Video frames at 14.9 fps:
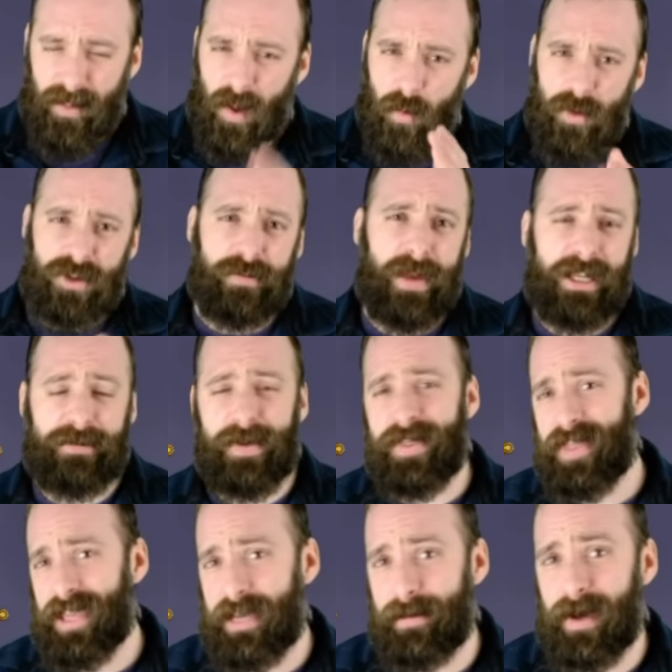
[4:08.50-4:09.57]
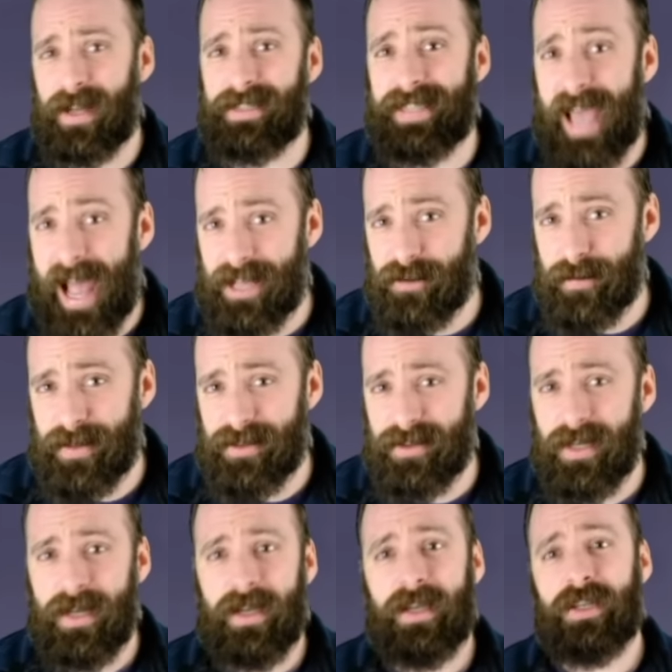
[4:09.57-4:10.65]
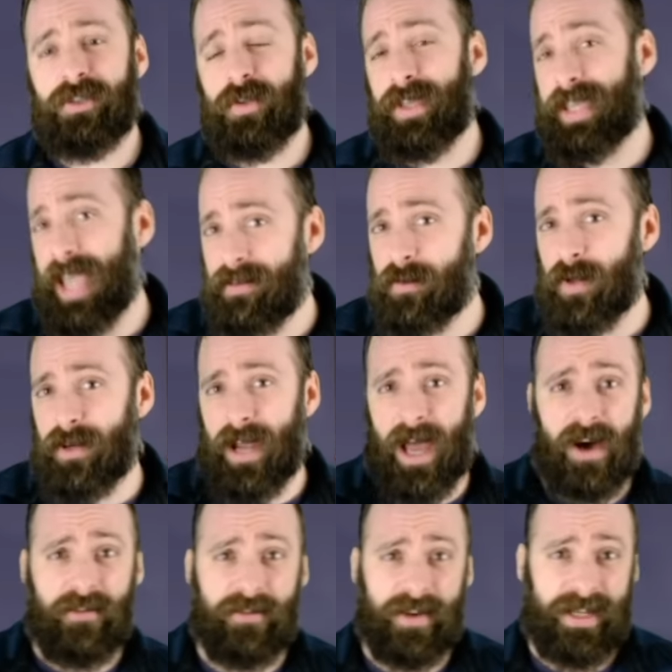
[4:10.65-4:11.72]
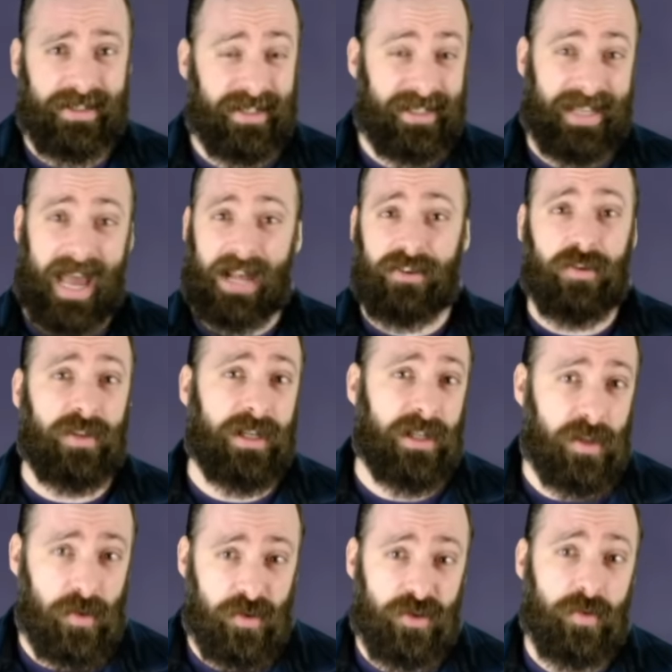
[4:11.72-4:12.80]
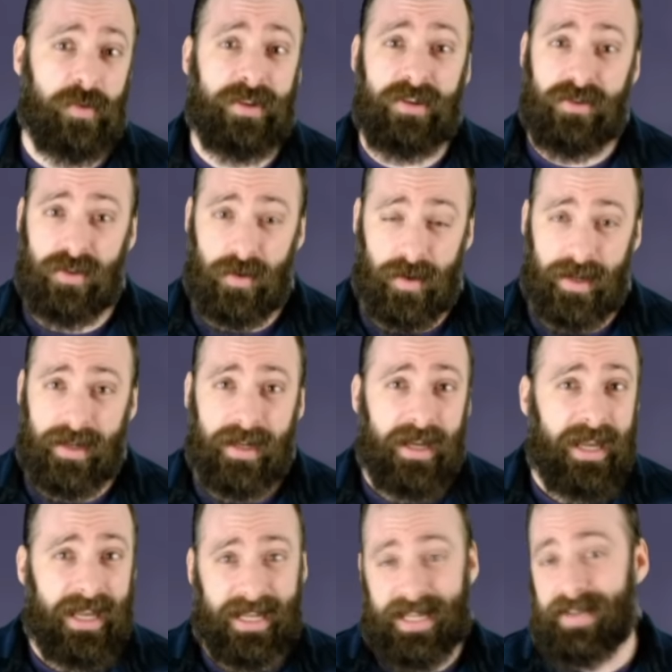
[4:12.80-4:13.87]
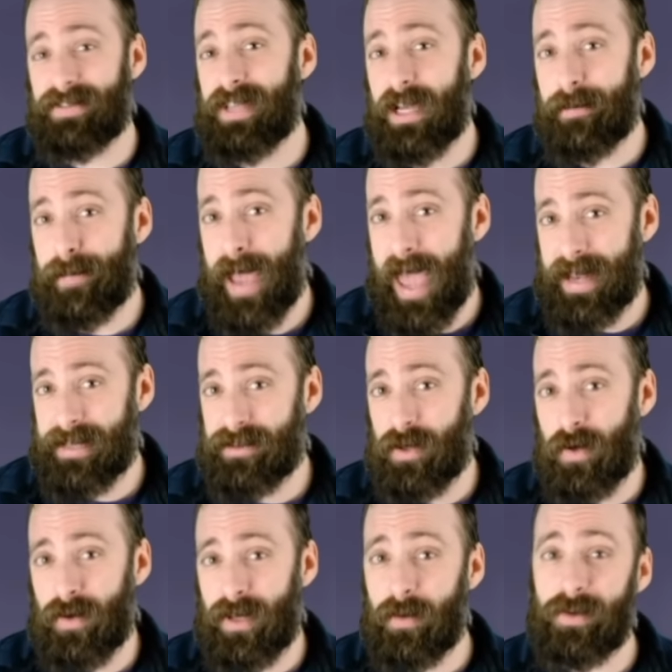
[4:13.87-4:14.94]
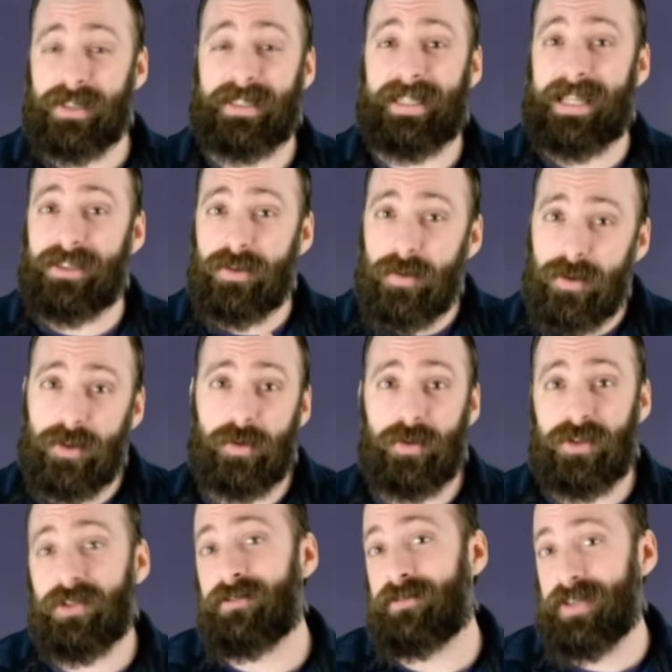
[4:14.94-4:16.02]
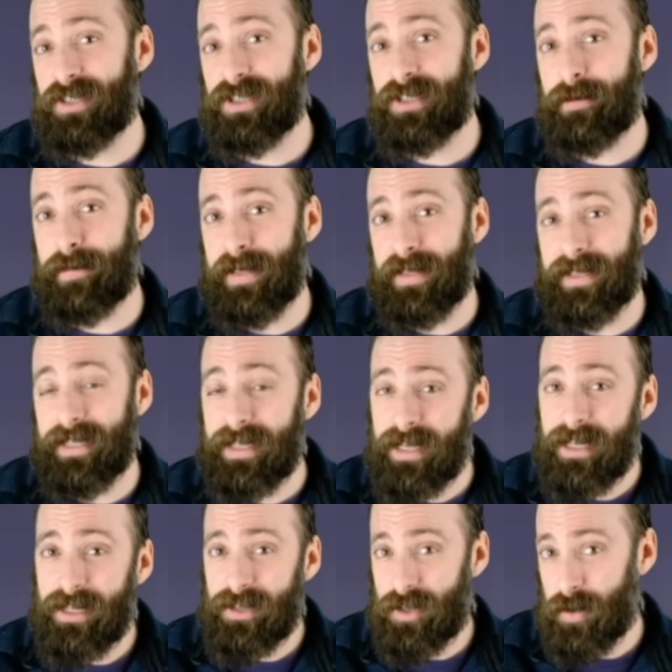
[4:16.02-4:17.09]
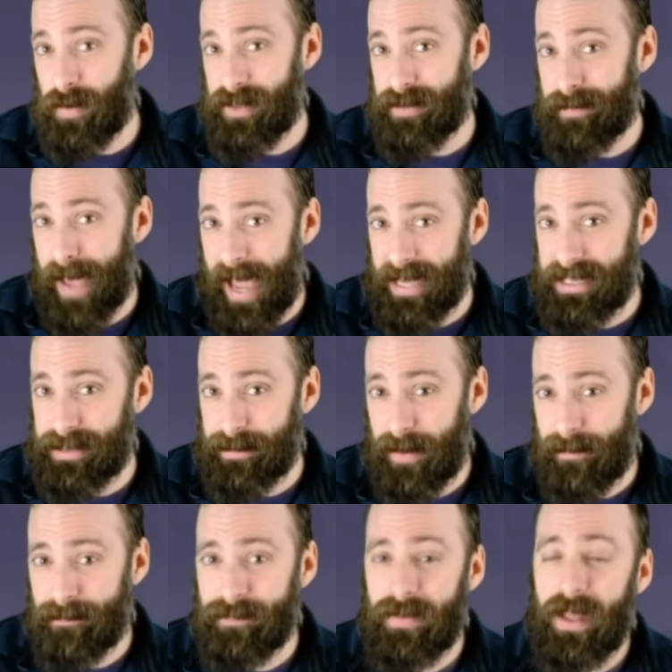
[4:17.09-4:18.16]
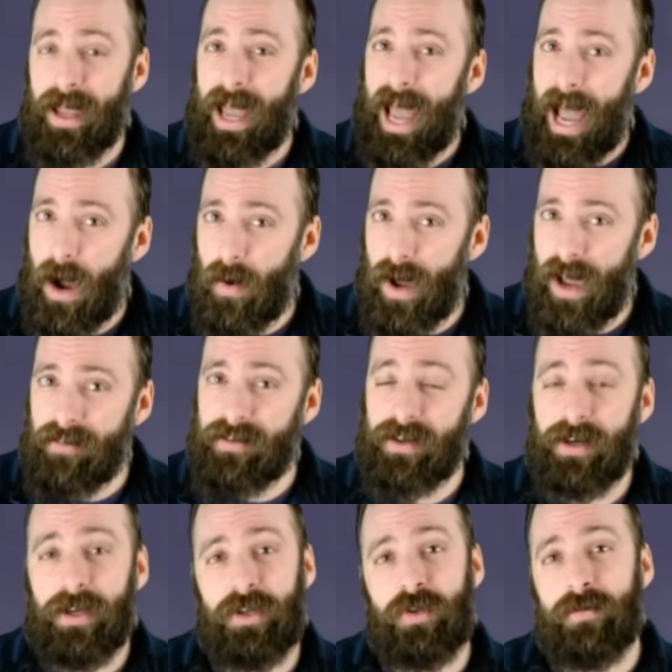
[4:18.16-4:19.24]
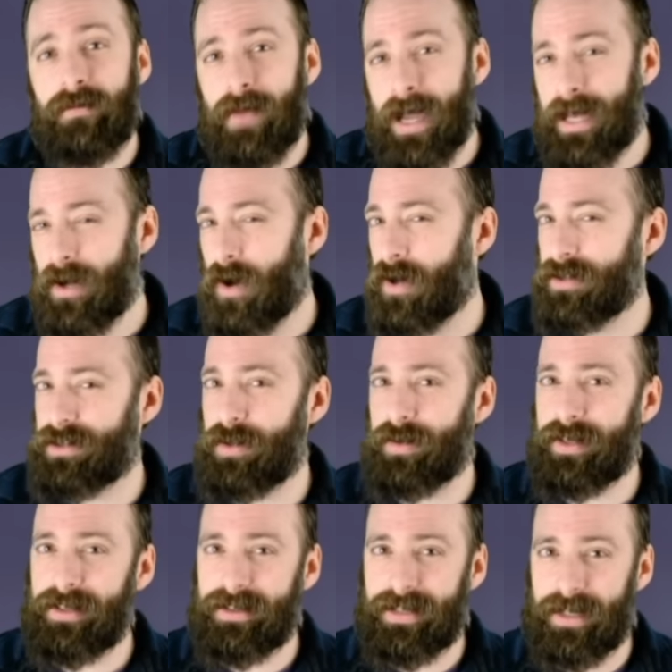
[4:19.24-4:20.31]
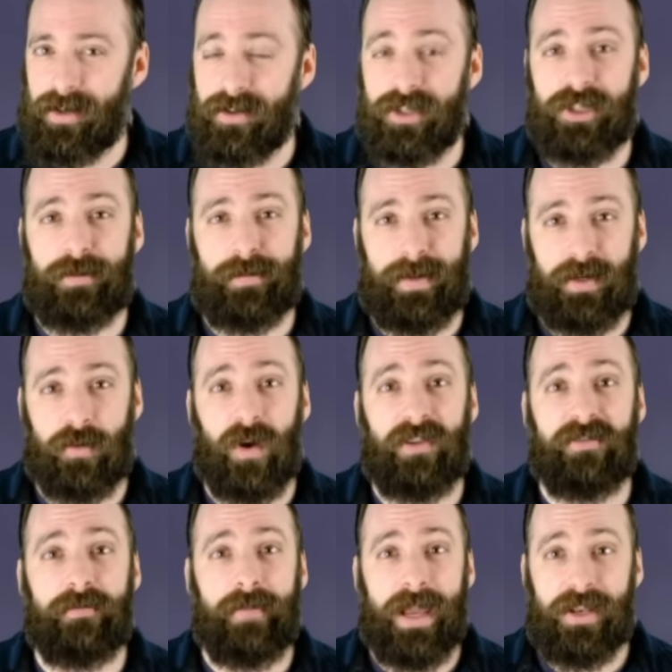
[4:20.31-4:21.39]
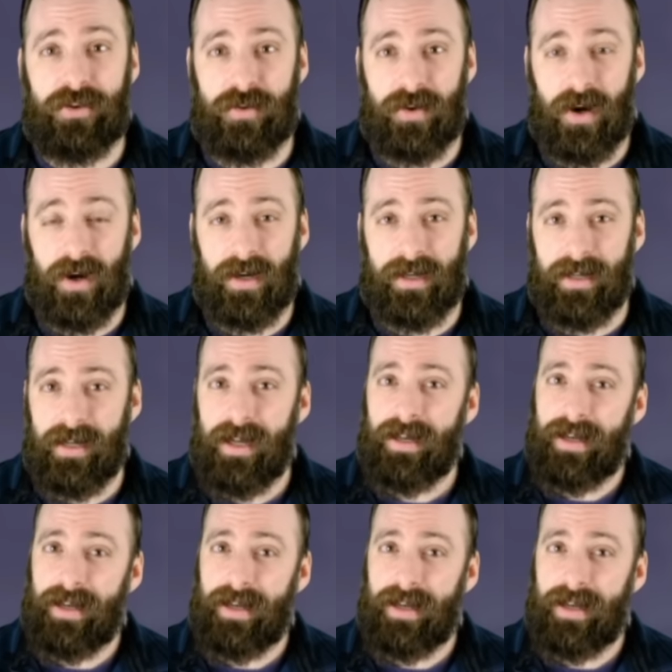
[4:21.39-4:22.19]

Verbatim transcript: Which makes me think about attachments. So the Cave Dweller Alpha is a natural inclusion with this unit. It gives out a panic token, which lets you use your Vicious ability to its maximum. However, you might also consider the Spearwife Matriarch.